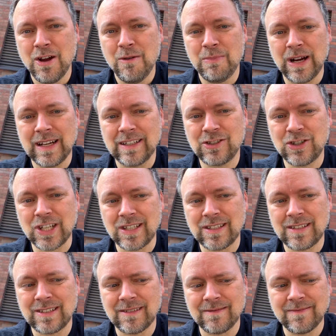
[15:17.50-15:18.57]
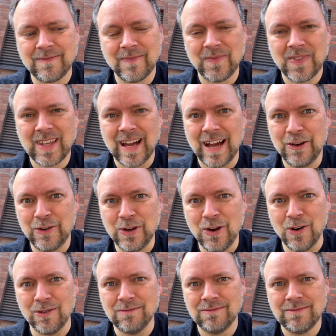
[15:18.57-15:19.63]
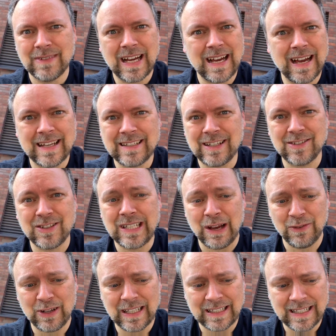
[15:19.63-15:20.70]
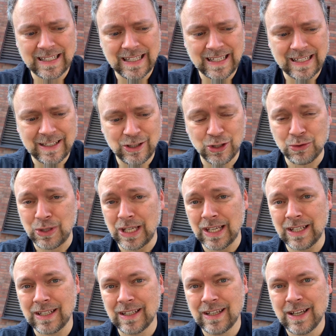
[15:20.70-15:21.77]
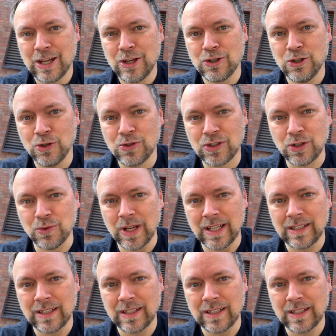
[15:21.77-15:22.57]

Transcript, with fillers: But it's just, I don't know. I just definitely need to get used to it.